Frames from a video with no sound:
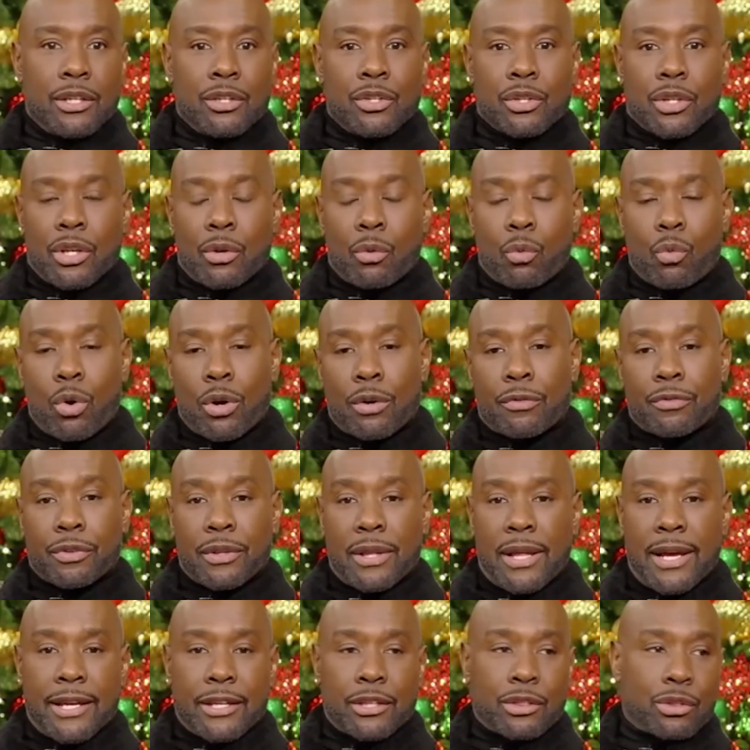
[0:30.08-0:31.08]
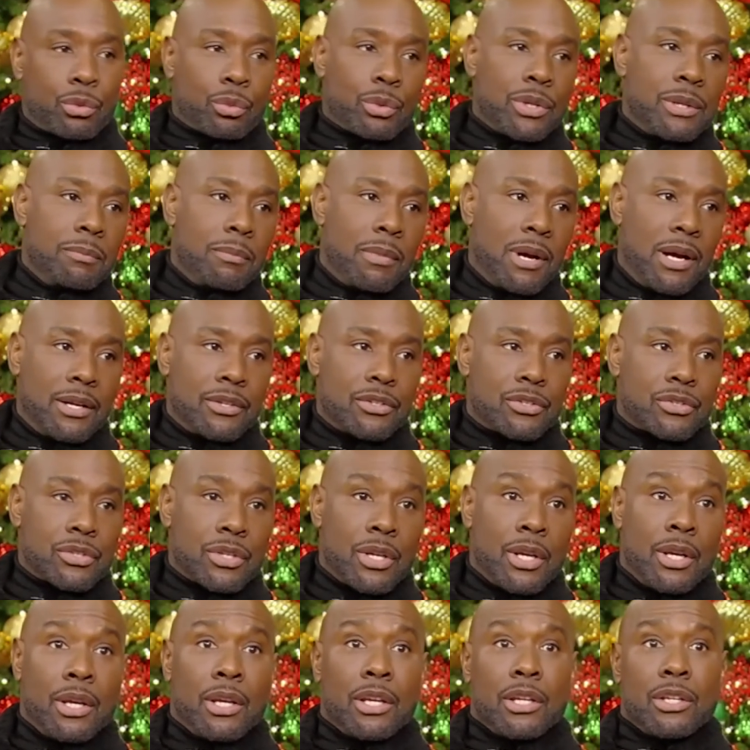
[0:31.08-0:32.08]
and you're going to work for like three months,
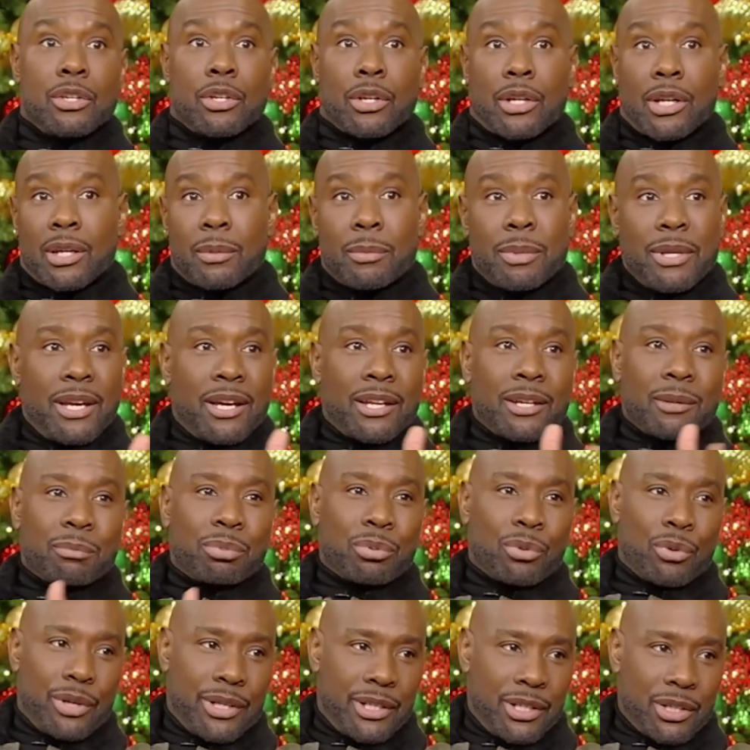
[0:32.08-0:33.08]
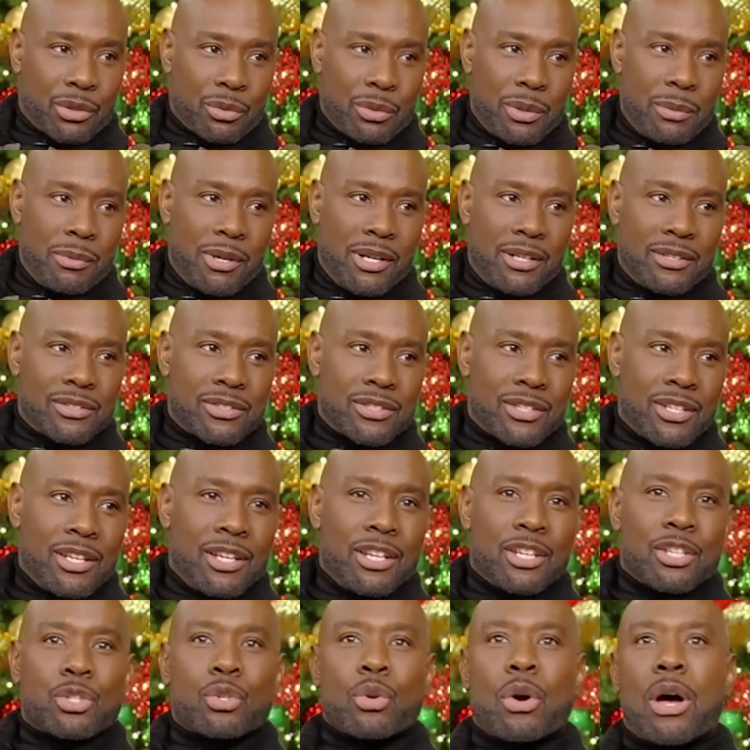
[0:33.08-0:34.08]
you're going to be unemployed in three months. Yeah.
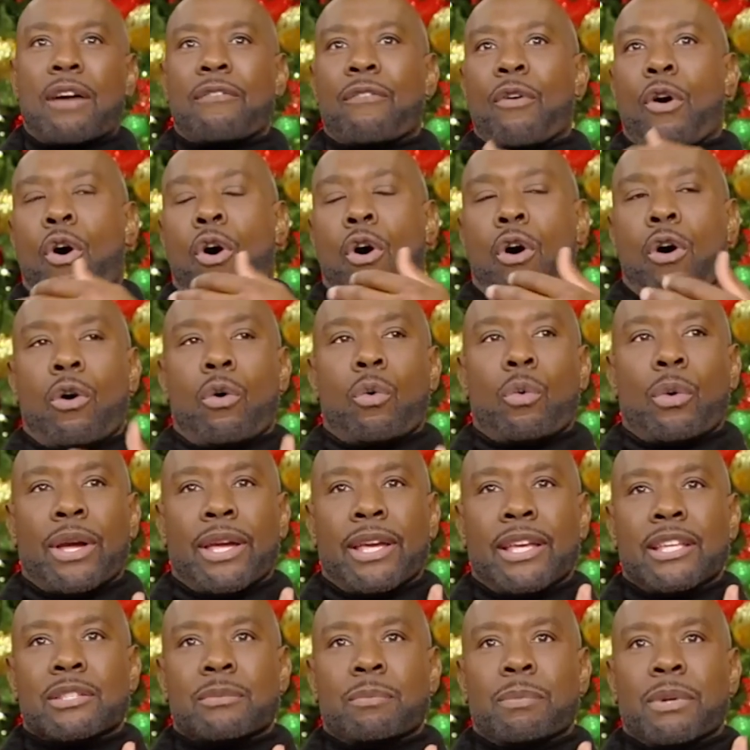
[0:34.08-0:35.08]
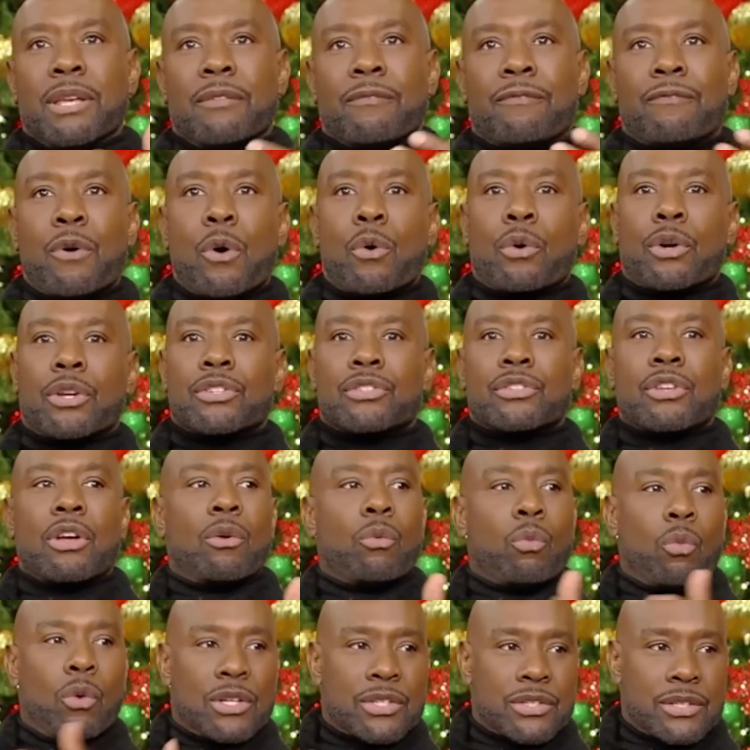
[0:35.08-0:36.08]
So I've always been focused
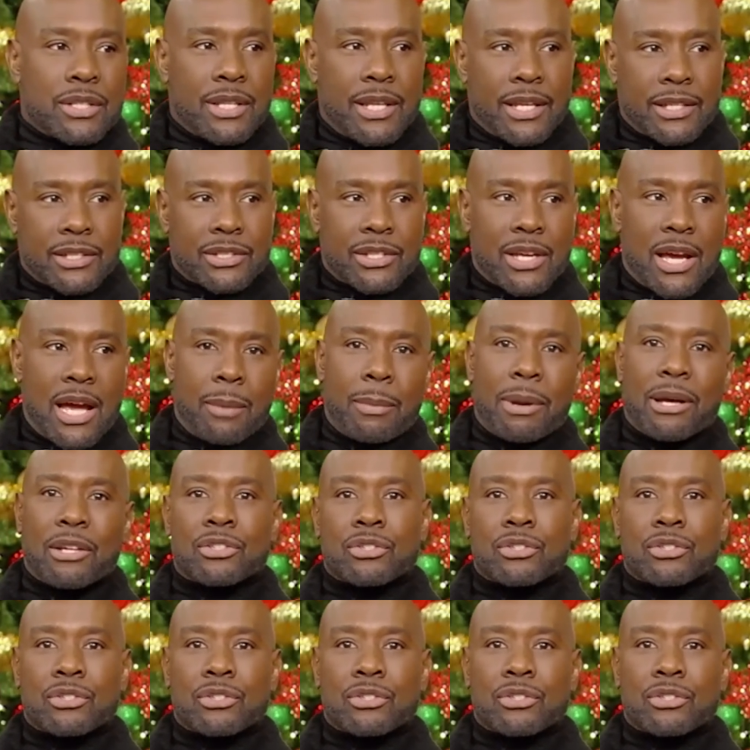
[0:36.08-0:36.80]
on what's the next job. I'll